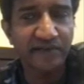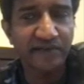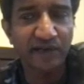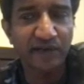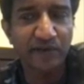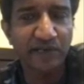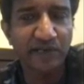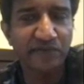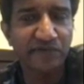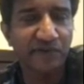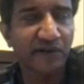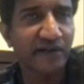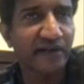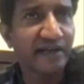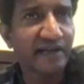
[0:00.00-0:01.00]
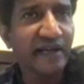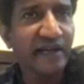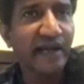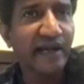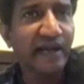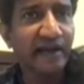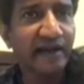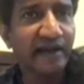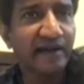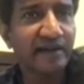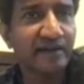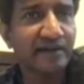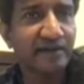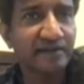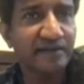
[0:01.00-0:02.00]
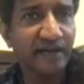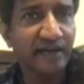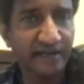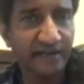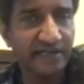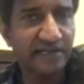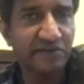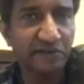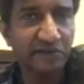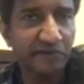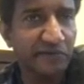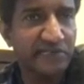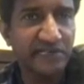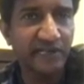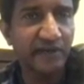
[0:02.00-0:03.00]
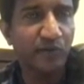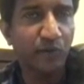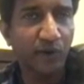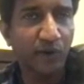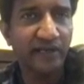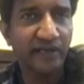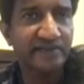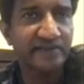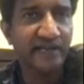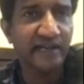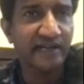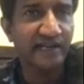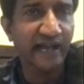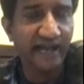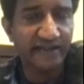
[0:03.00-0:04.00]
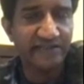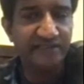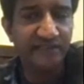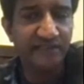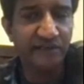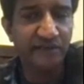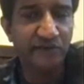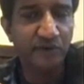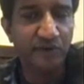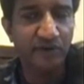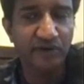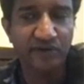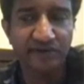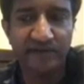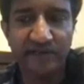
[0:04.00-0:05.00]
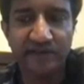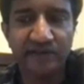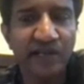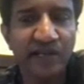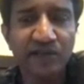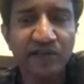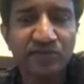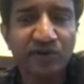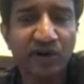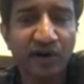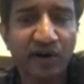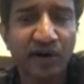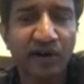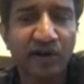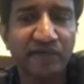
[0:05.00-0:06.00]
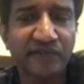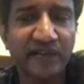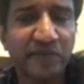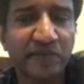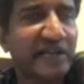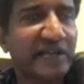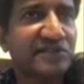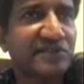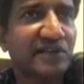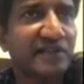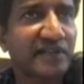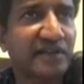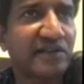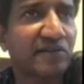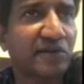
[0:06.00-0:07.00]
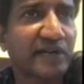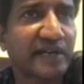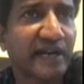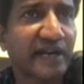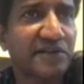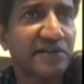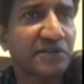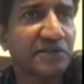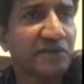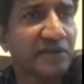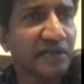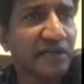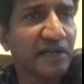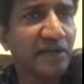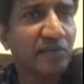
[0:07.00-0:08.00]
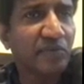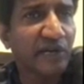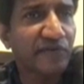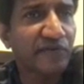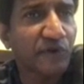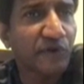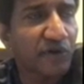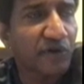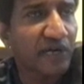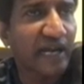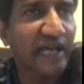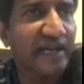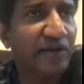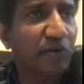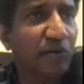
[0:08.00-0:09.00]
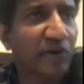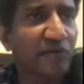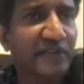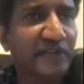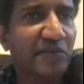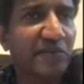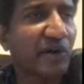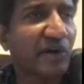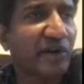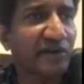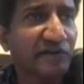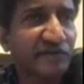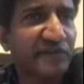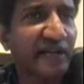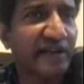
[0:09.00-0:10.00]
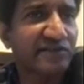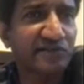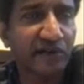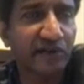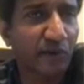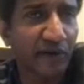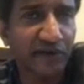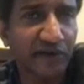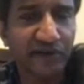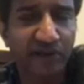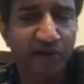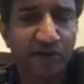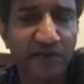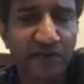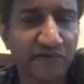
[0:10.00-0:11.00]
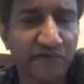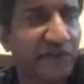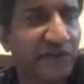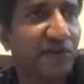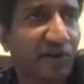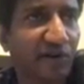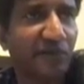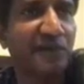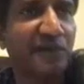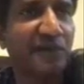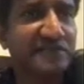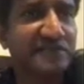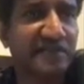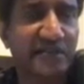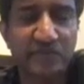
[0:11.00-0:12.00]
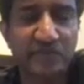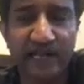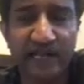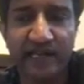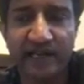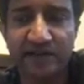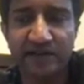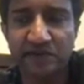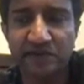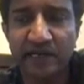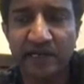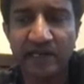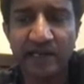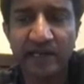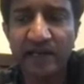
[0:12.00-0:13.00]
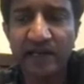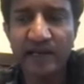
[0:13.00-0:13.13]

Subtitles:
that we are looking for, and the adjective in which like what exactly action that you want to see. So all of that, based on that, it will try to show. But if you don't like one of them, or if that's not what you're looking for, you can always keep trying as well.